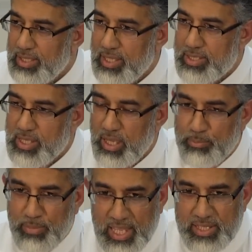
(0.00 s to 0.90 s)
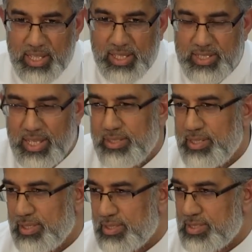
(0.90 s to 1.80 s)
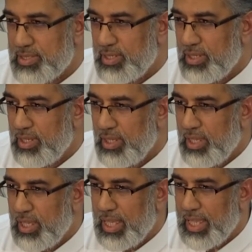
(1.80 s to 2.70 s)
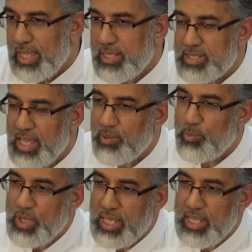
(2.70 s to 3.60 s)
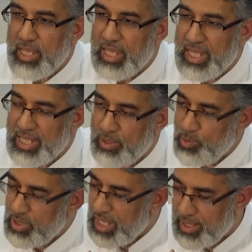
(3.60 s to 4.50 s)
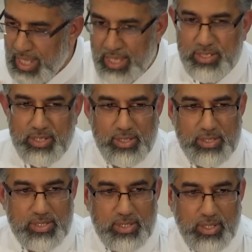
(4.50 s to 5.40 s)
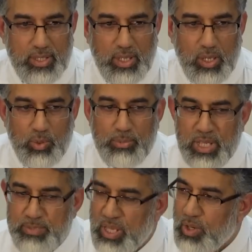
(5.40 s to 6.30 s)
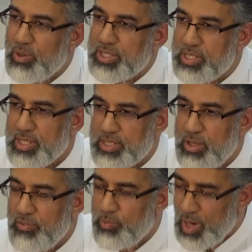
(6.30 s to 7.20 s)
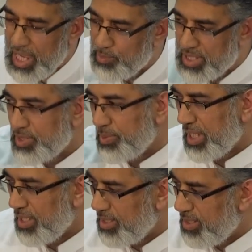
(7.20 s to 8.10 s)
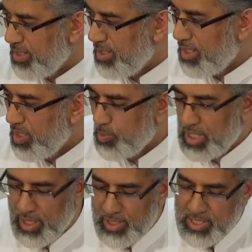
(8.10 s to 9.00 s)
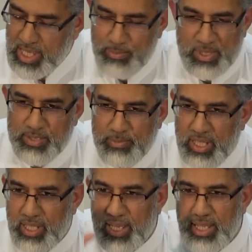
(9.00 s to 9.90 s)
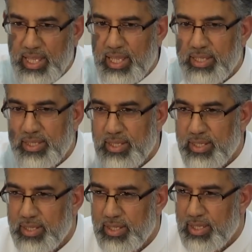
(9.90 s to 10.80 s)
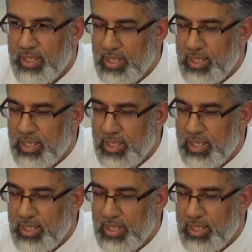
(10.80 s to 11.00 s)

this amazing sentence, is that we, in all our actions, we must be conscious of why we're doing it. We can't say Bismillah and